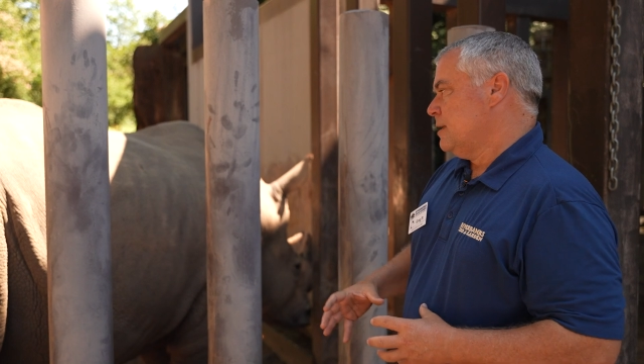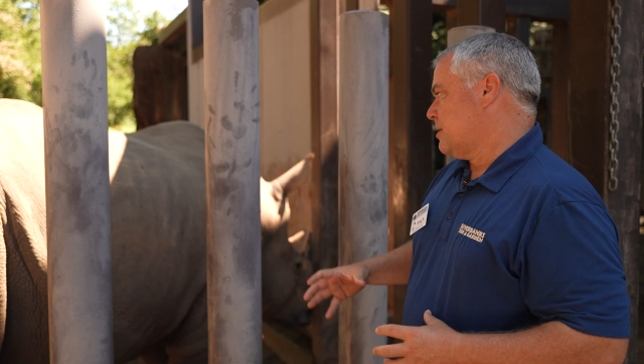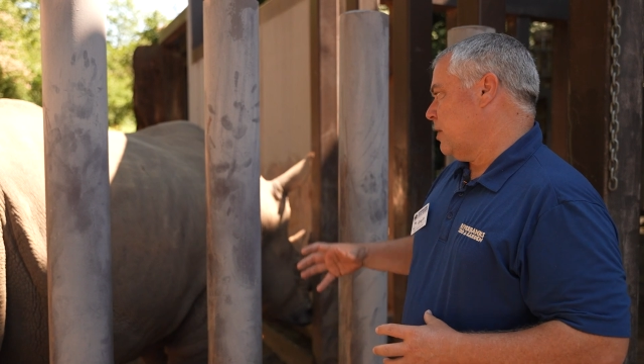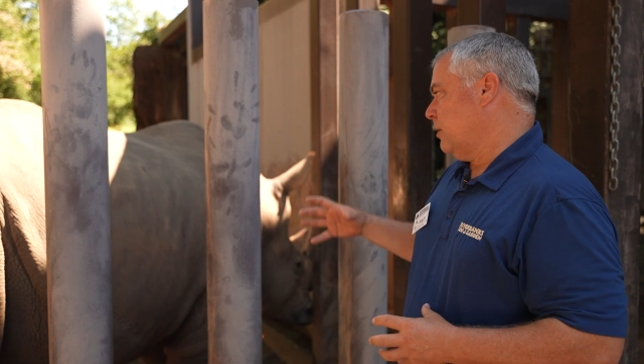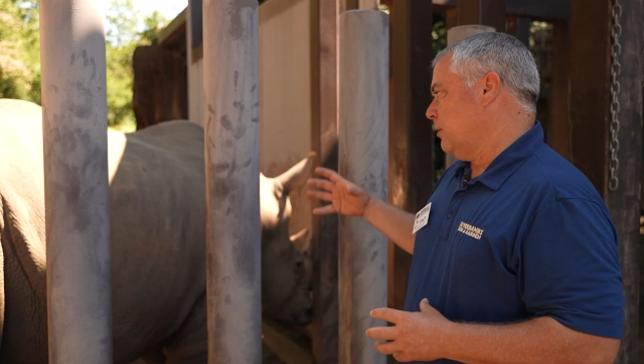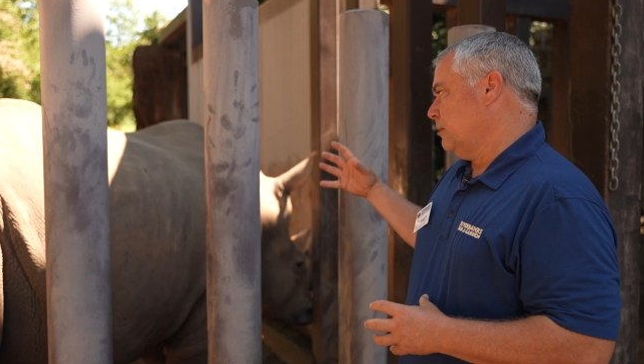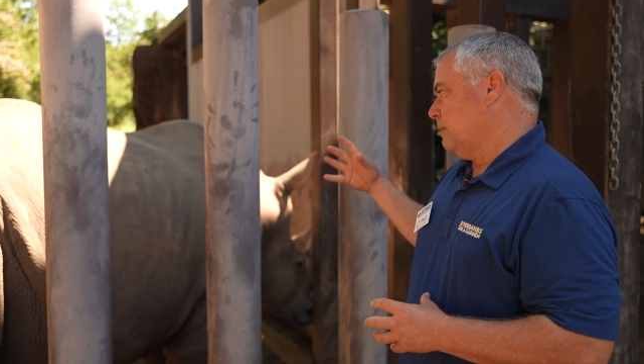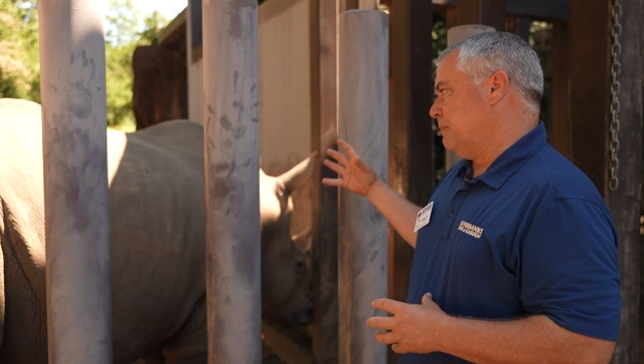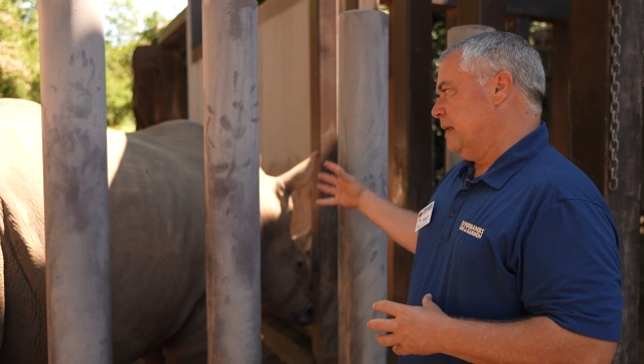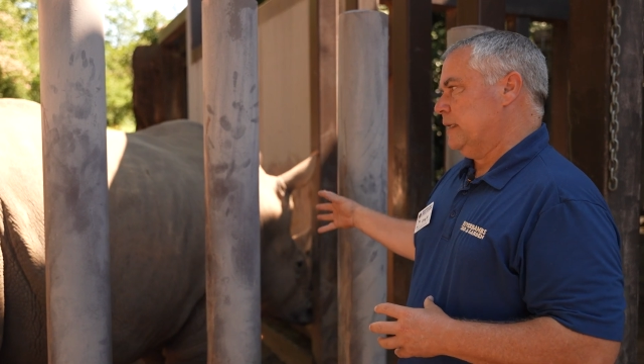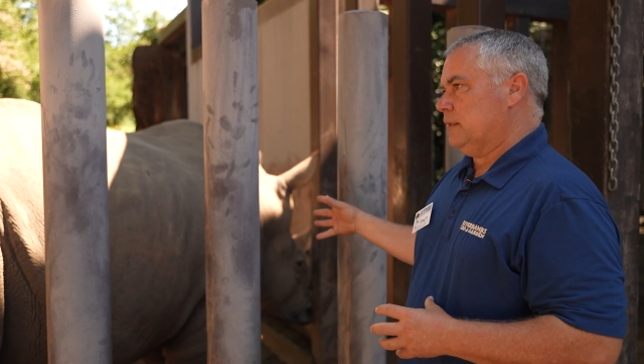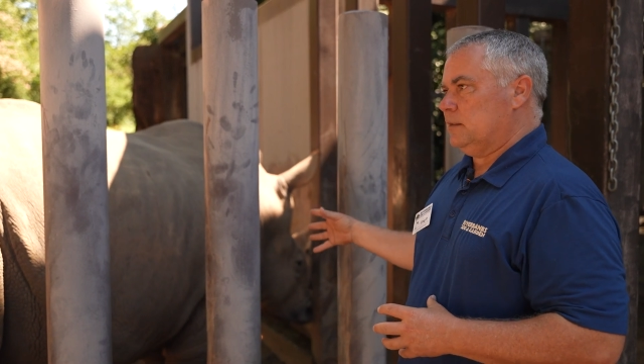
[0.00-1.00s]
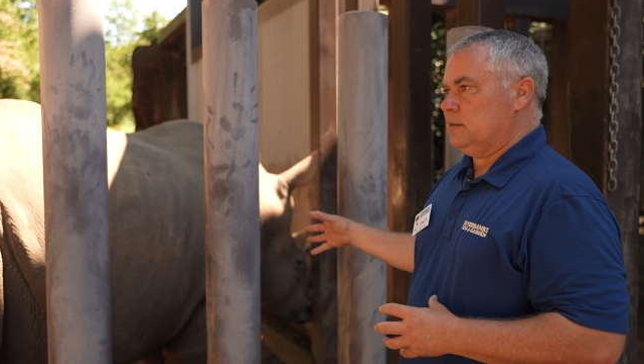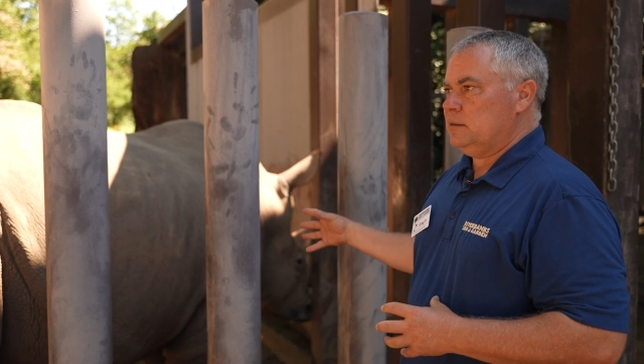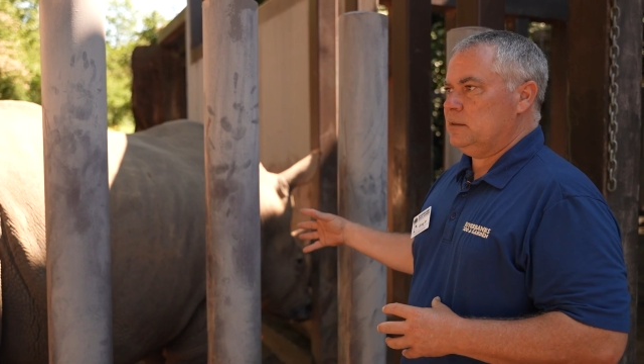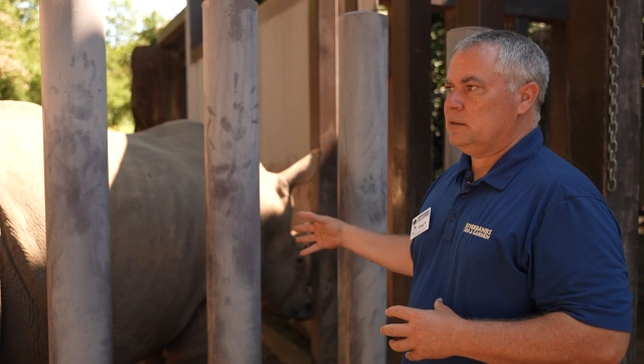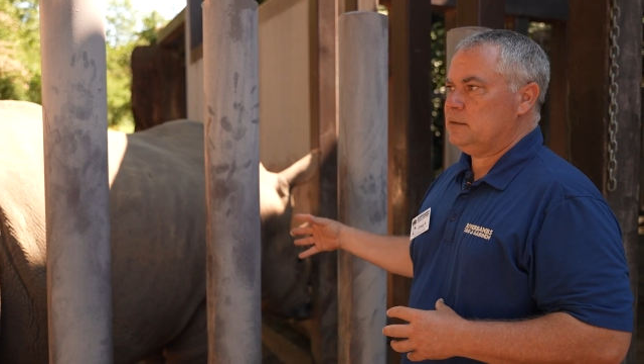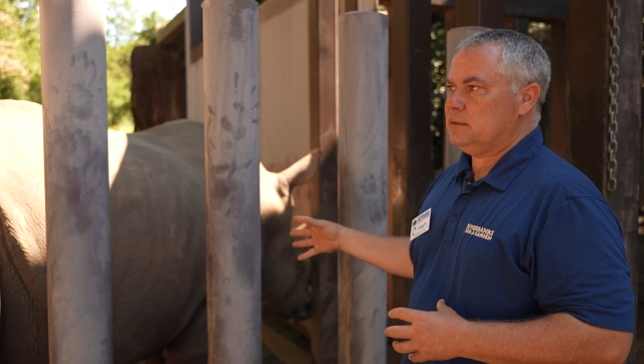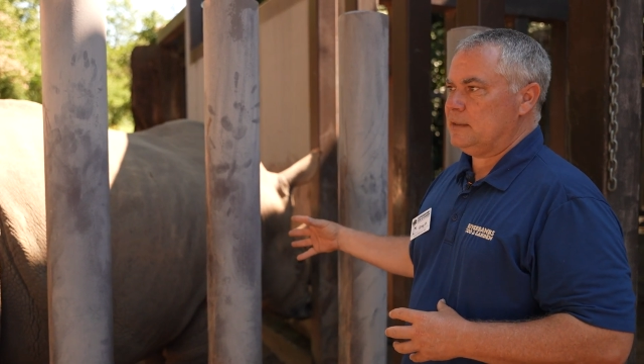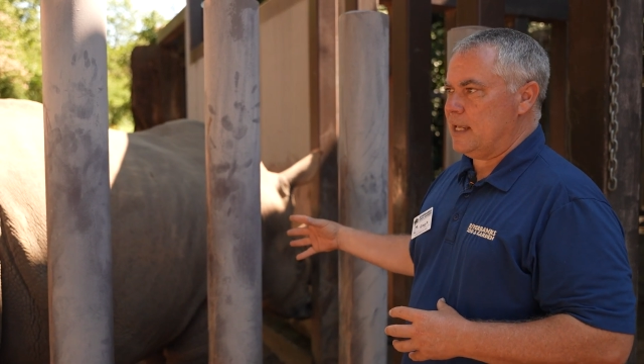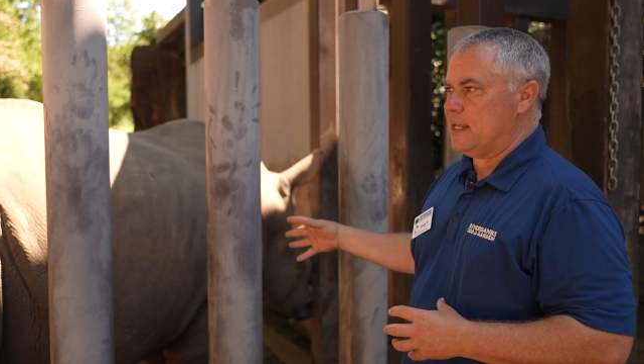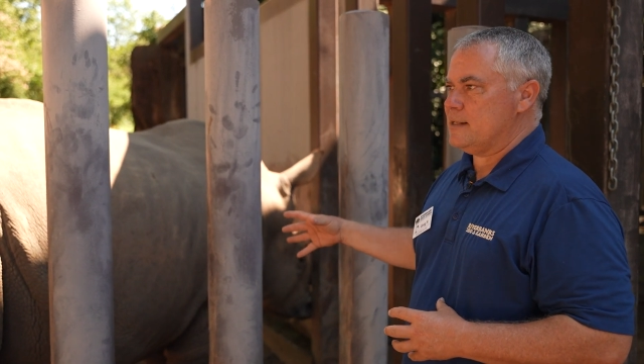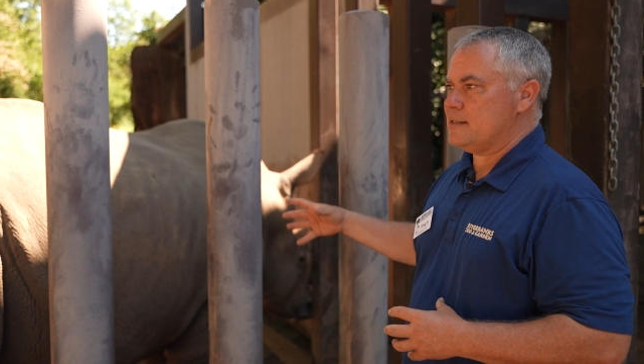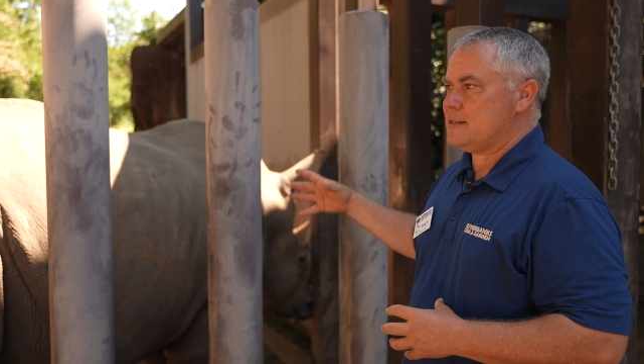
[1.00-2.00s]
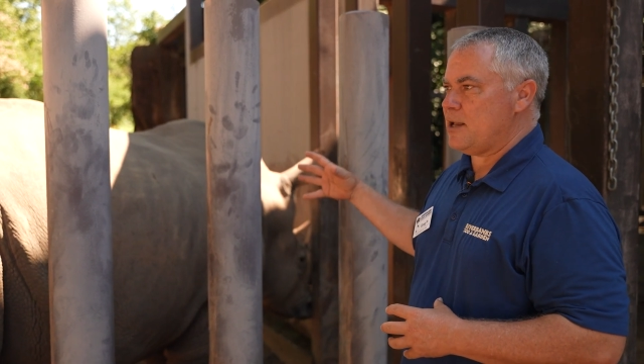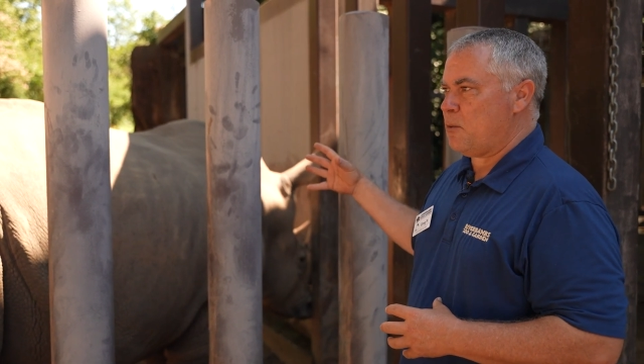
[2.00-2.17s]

So Bill is